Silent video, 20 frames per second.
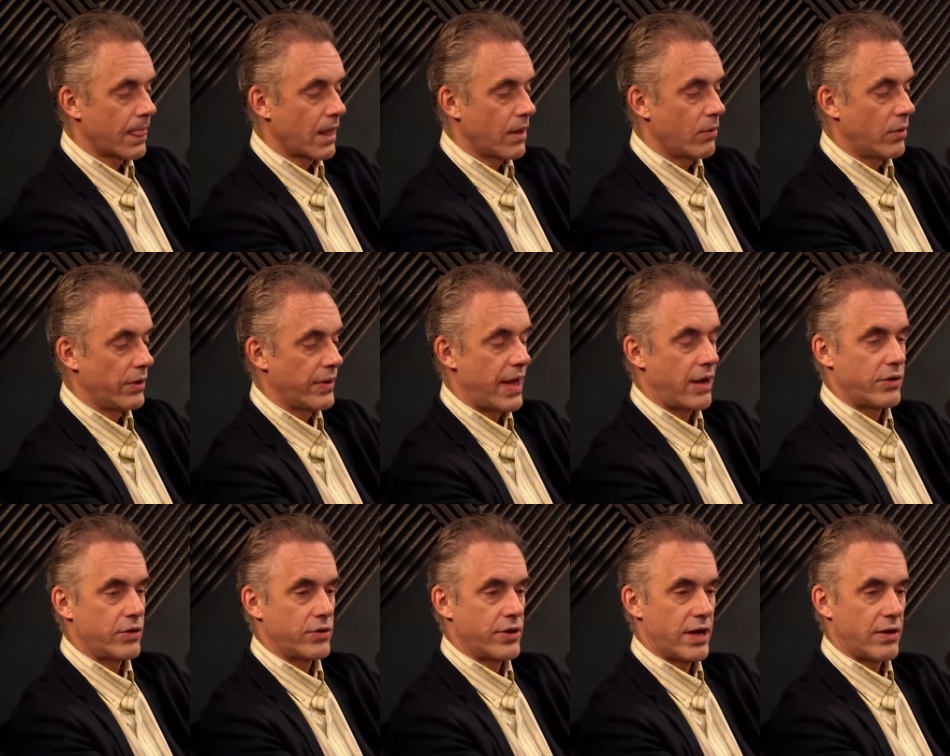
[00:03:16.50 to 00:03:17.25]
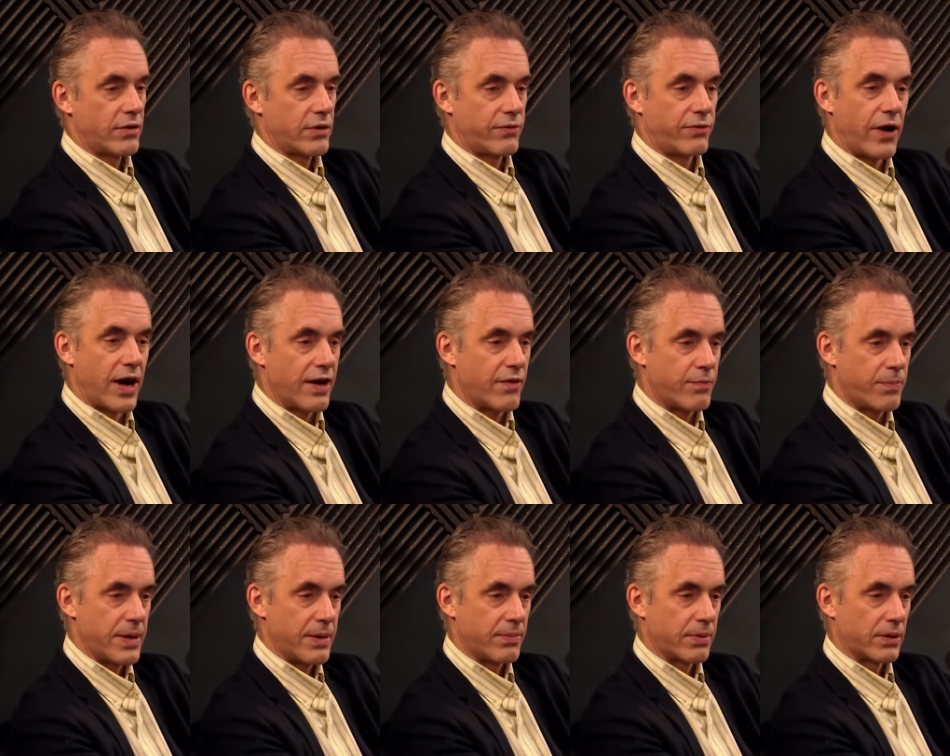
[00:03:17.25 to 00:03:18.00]
well now you're down to five
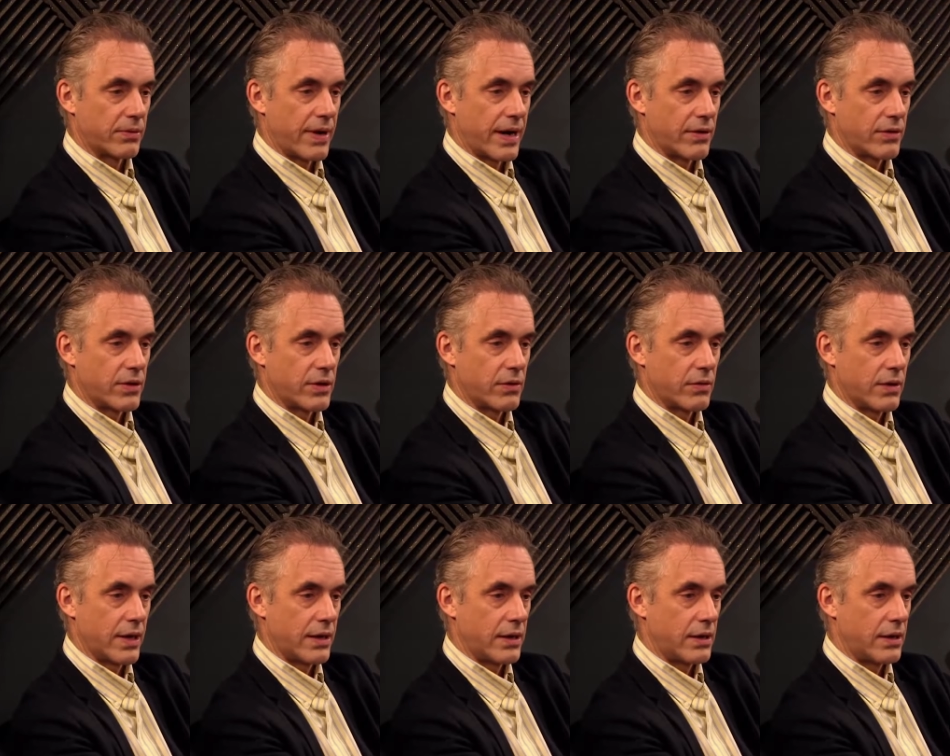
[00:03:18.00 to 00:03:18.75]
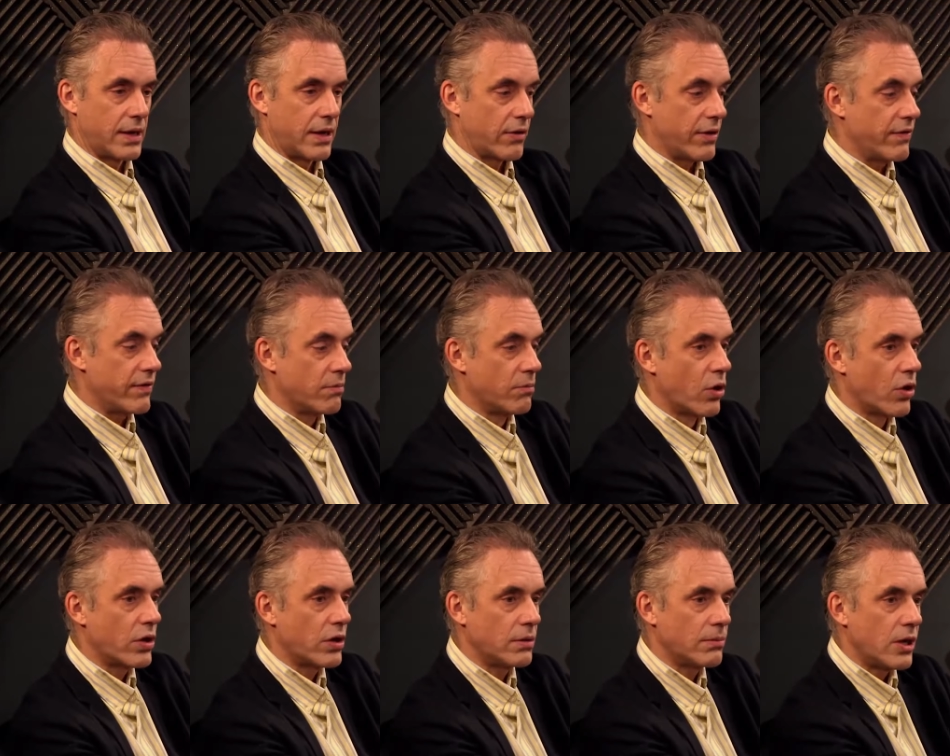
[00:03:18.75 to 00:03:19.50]
people around mm-hmm. you and they're even
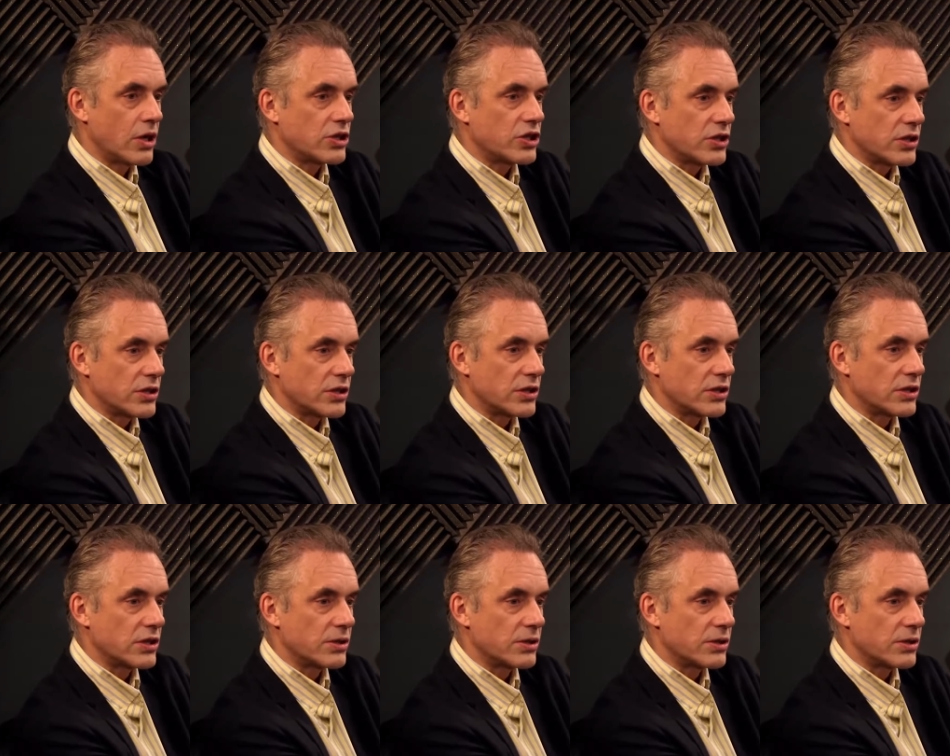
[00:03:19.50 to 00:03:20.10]
more homogenous and